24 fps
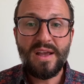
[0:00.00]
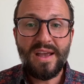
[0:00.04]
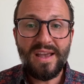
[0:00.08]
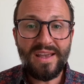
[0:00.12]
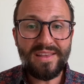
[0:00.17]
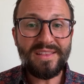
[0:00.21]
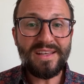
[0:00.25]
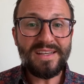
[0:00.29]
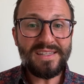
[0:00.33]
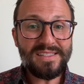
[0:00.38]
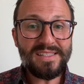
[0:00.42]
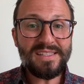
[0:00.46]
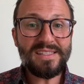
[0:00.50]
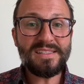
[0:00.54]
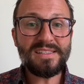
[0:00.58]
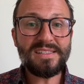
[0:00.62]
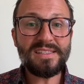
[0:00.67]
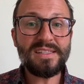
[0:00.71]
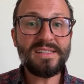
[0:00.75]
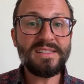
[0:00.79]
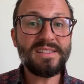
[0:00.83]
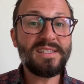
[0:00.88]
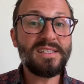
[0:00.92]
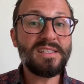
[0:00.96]
In this
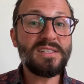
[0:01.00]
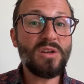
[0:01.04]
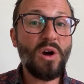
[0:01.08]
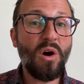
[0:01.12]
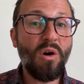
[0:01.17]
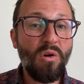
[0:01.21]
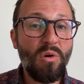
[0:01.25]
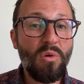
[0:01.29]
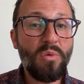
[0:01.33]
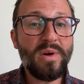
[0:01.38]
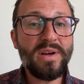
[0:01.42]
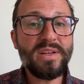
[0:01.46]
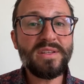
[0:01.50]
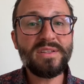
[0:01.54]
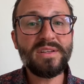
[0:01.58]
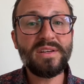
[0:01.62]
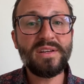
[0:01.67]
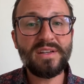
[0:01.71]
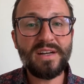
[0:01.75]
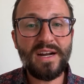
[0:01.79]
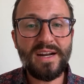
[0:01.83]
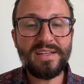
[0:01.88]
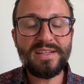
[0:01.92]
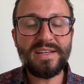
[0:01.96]
instance, it's always a
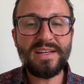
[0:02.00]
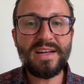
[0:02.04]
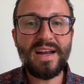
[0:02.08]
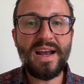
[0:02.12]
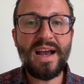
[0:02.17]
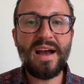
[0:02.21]
good idea to